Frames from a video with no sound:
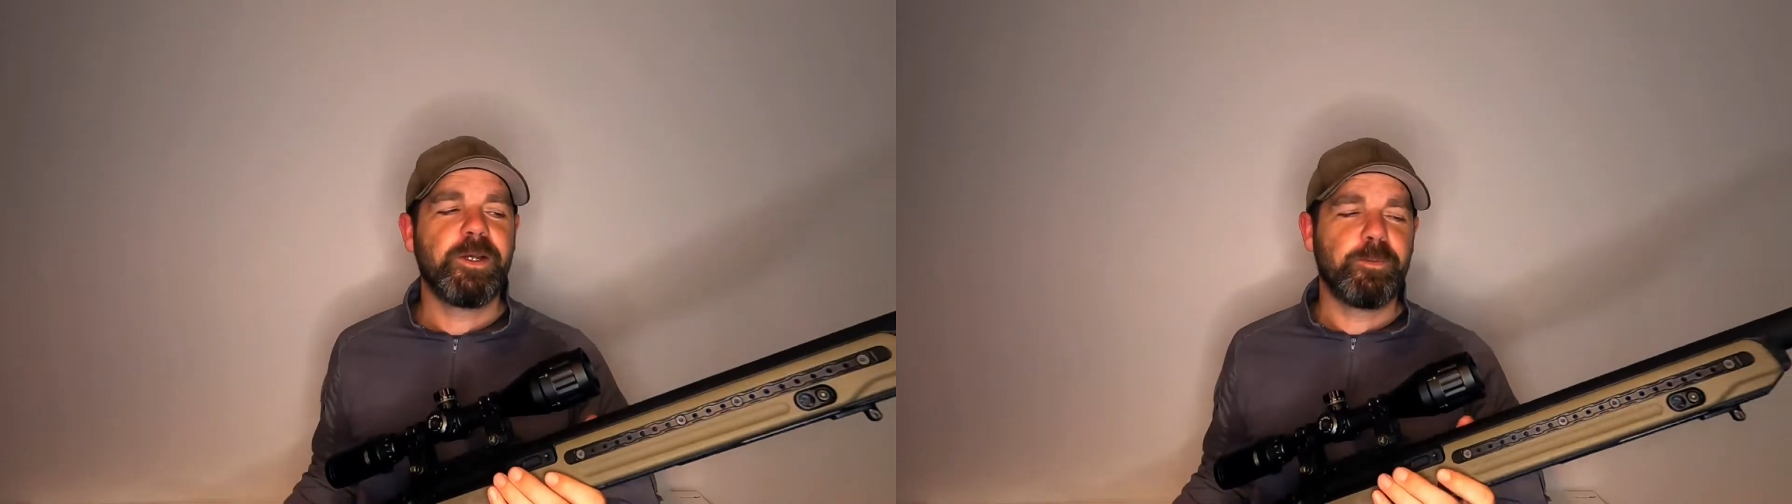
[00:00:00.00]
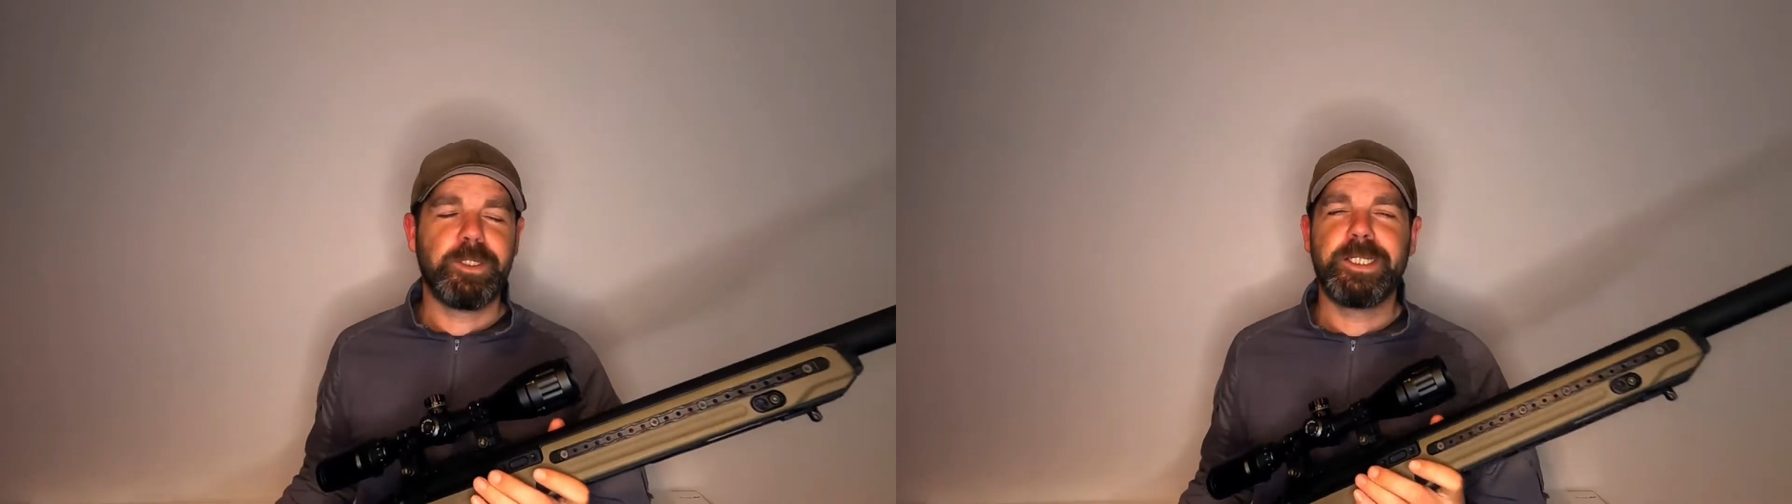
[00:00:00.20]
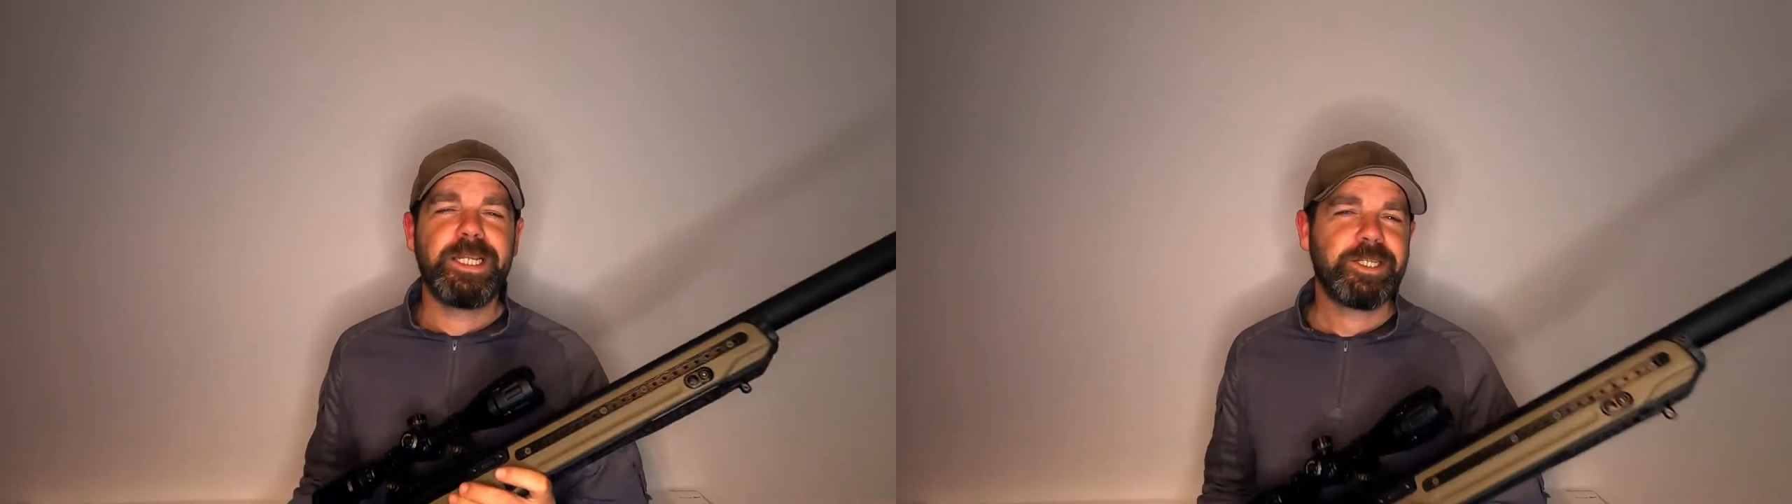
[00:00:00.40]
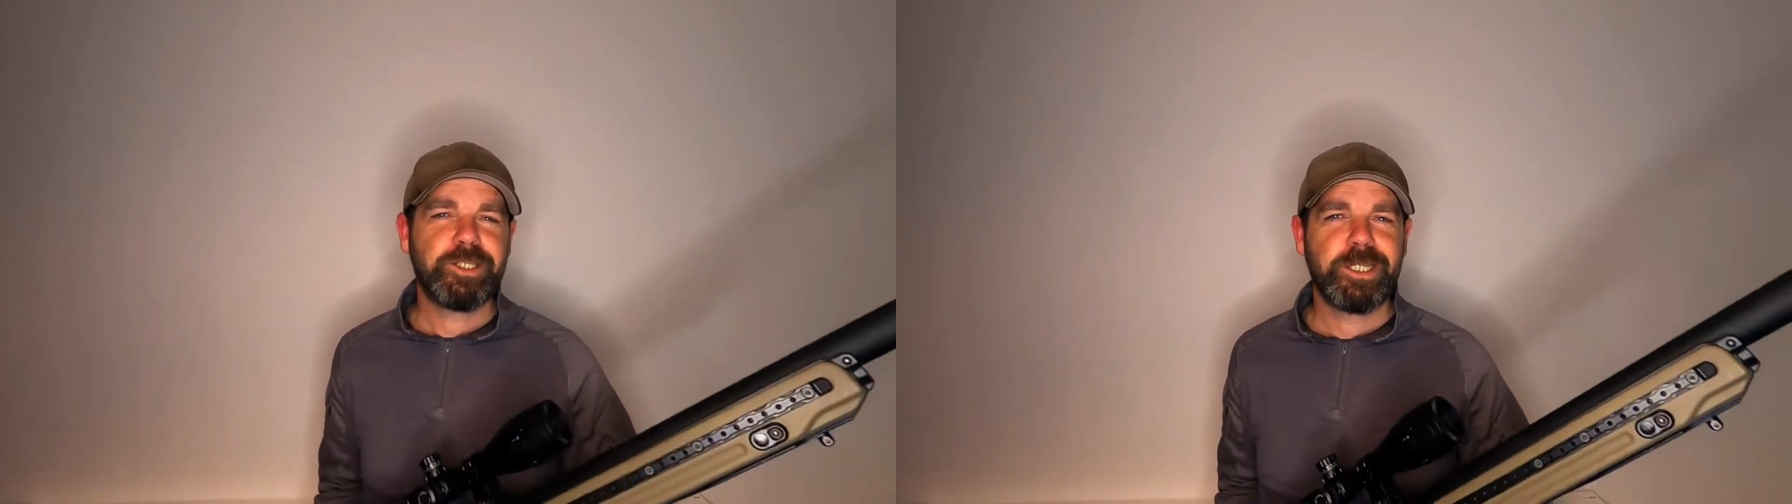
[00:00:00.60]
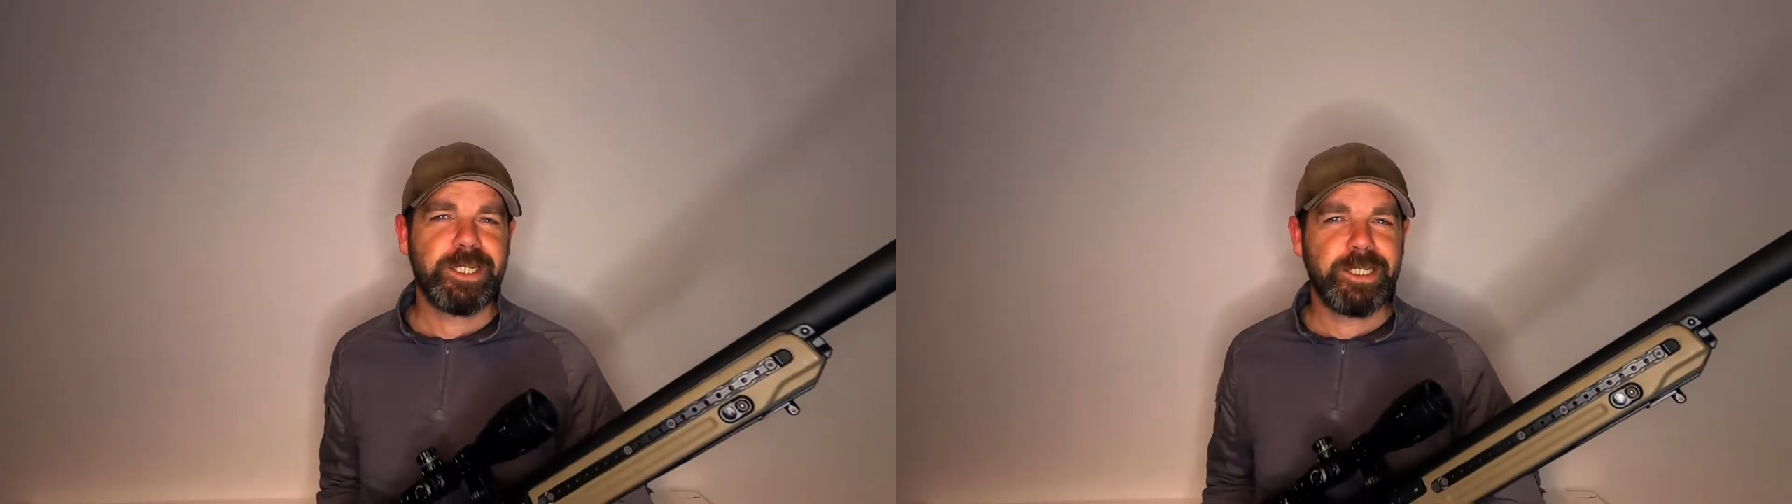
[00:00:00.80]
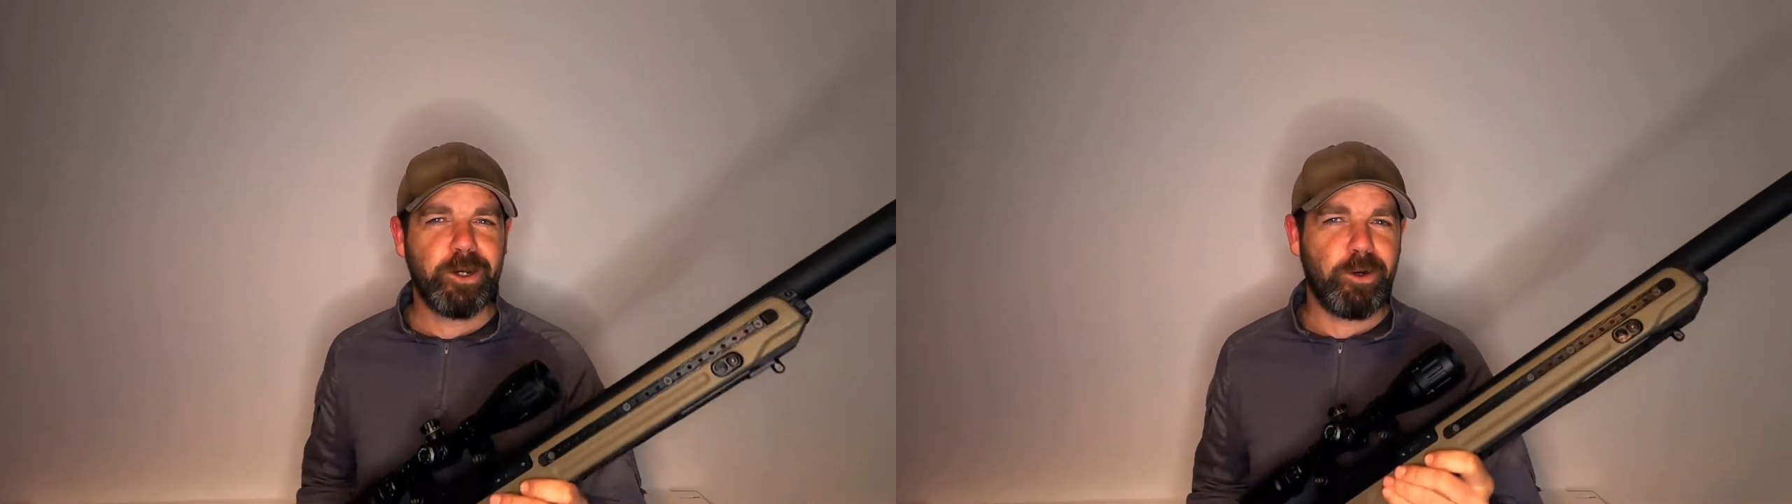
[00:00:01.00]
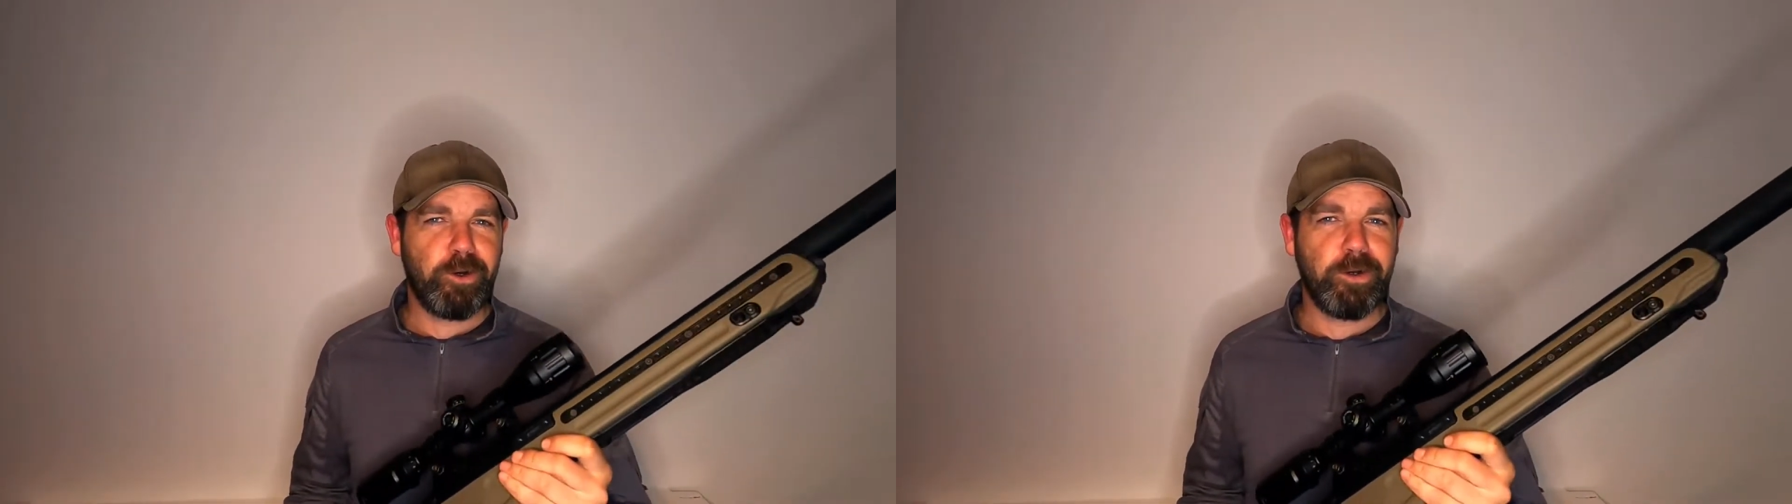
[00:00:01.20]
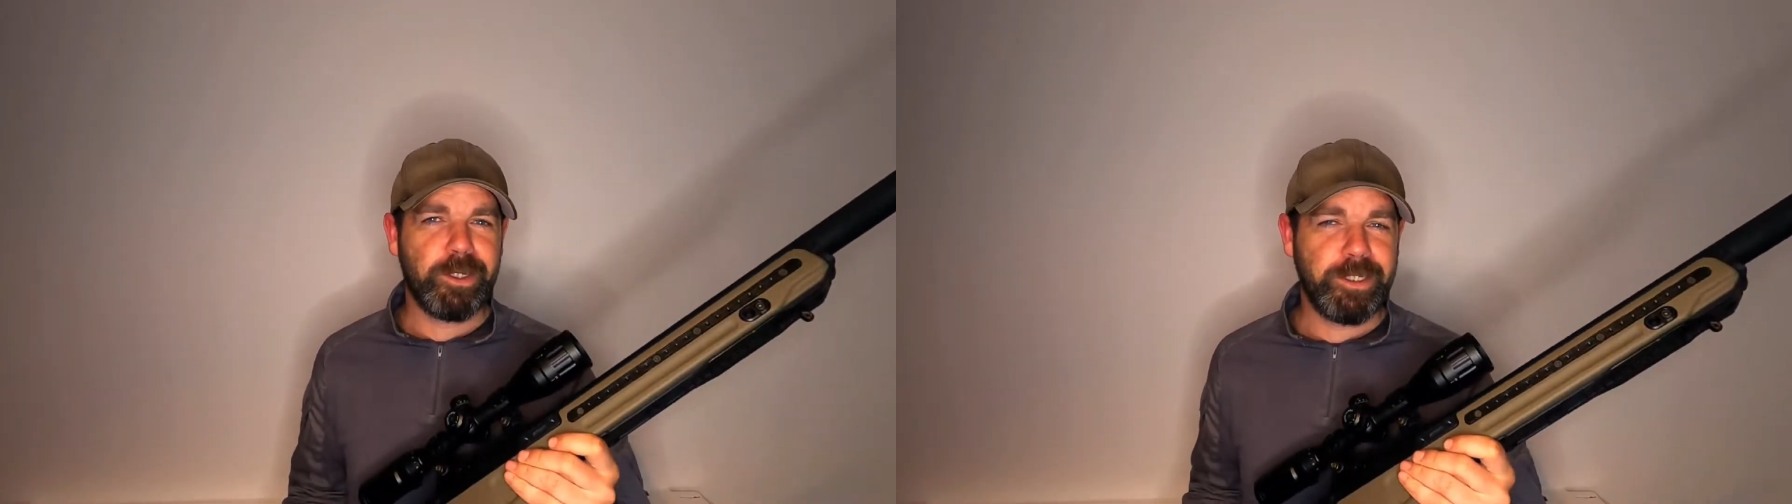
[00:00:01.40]
Well, initially
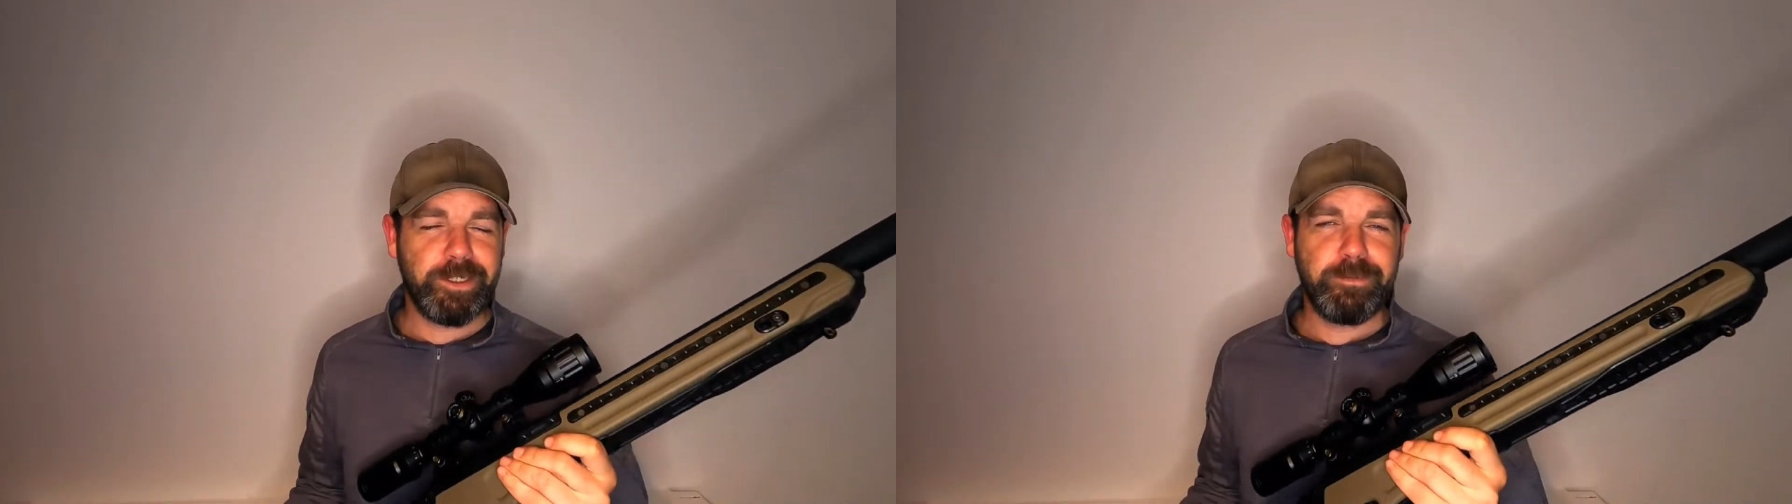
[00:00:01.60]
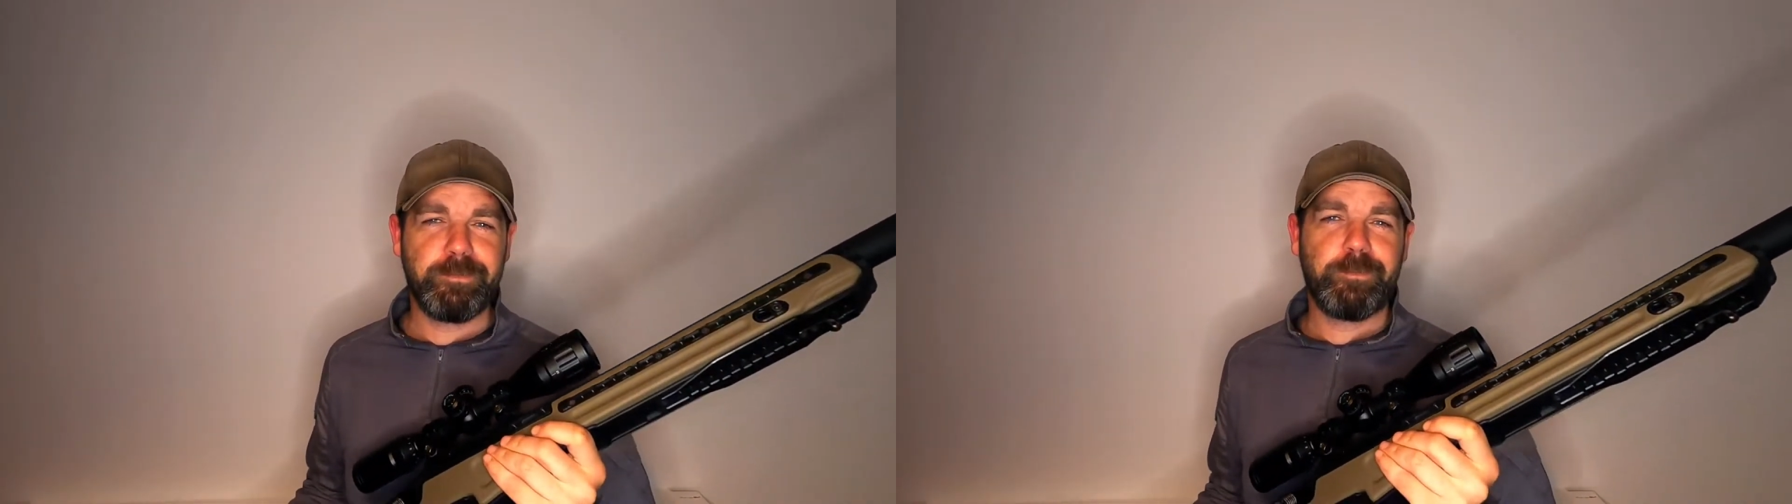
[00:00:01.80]
I